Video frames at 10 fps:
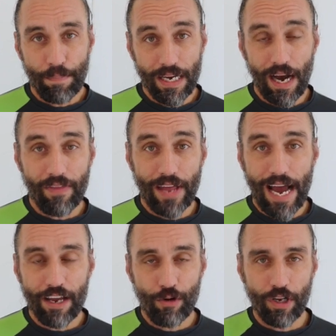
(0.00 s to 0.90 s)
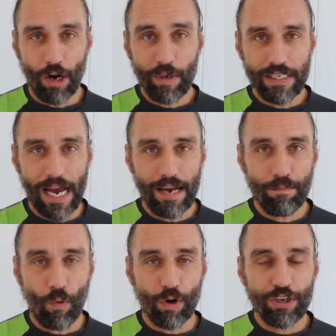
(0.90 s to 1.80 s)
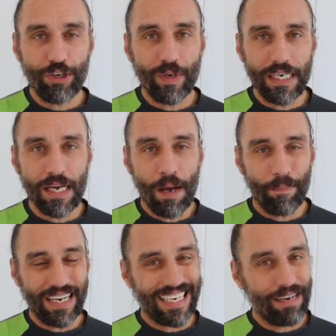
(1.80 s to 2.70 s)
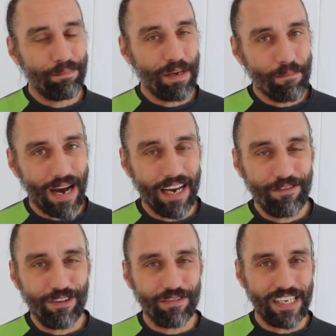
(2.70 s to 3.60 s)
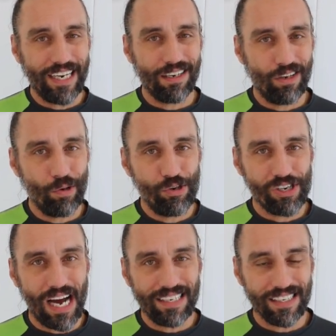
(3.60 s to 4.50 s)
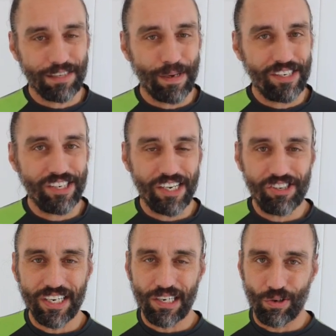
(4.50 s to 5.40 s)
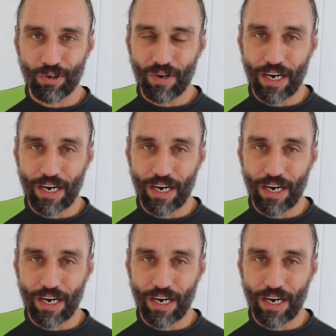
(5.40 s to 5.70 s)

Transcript: Beyond that, you can always add more to it, but again, be mindful of taking low shots, especially as you get older.